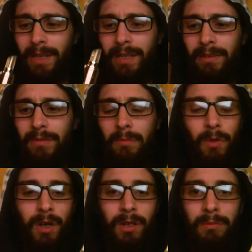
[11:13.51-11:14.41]
and I've got
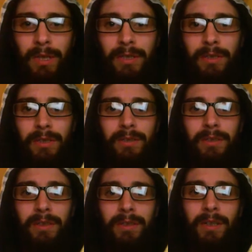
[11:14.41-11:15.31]
more hardware too.
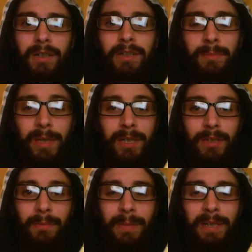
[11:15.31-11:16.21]
Uh, just because
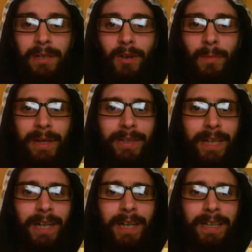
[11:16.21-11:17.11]
I made a comment
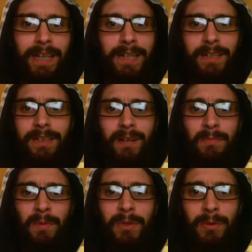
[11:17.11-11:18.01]
and guessed a
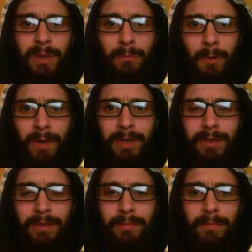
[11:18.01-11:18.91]
number between 100
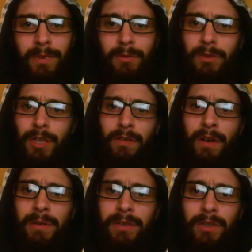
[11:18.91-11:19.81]

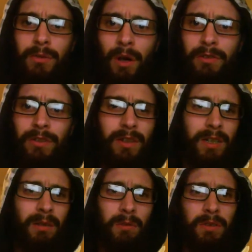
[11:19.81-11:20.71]
and 200, I
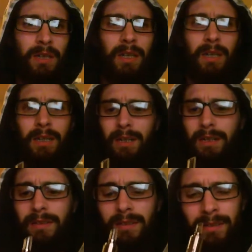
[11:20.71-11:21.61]
think it was,
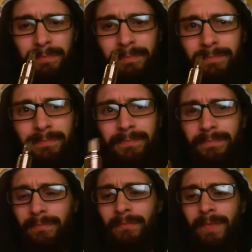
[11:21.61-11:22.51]
and um,
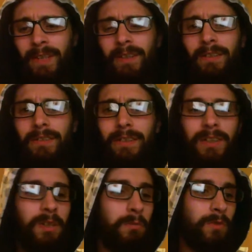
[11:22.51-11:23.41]
I've
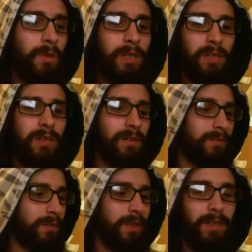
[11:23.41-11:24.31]
ended up with all this stuff
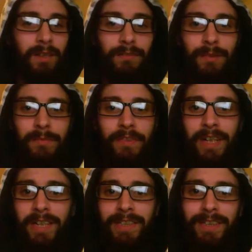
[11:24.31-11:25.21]
from
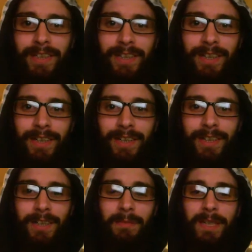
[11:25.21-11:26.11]
Finland.
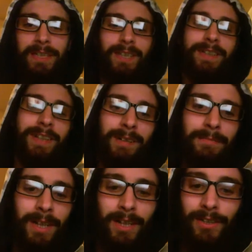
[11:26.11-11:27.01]
It's amazing.
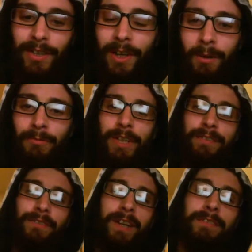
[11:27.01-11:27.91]
Um, so yeah, I'm really
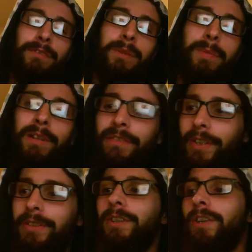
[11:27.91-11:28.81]
thankful to both of
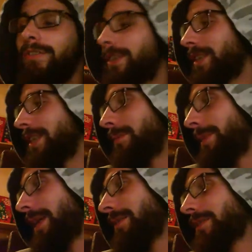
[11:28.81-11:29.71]
those guys for sending
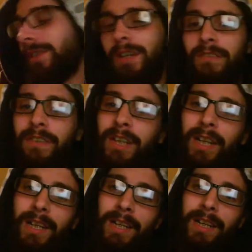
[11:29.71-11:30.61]
me out stuff.
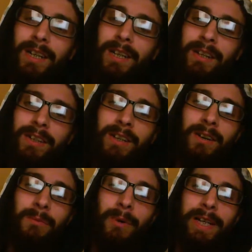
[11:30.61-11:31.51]
Uh, I
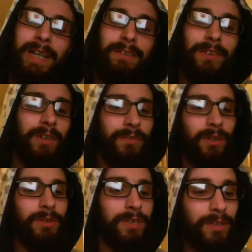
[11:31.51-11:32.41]
can't wait. Even though I've got
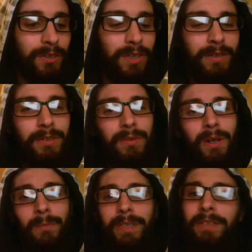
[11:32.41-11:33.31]
all this juice now, I still
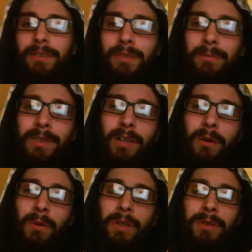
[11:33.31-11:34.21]
can't wait to do some
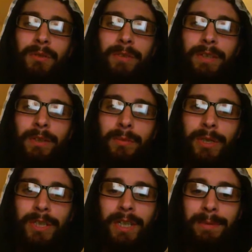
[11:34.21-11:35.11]
DIY. So I really do
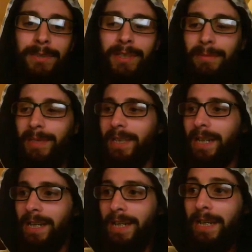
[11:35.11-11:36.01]
appreciate him sending me
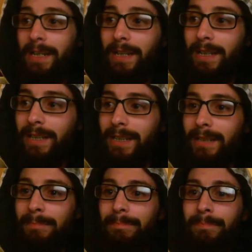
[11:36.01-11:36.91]
that.
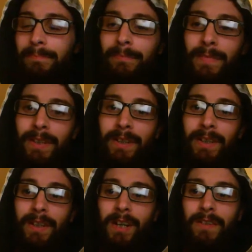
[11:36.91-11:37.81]
Um,
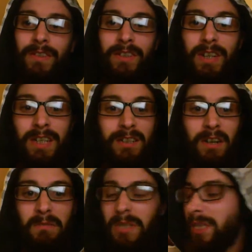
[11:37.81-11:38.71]
other things that I
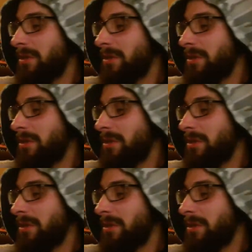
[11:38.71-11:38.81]
wanted to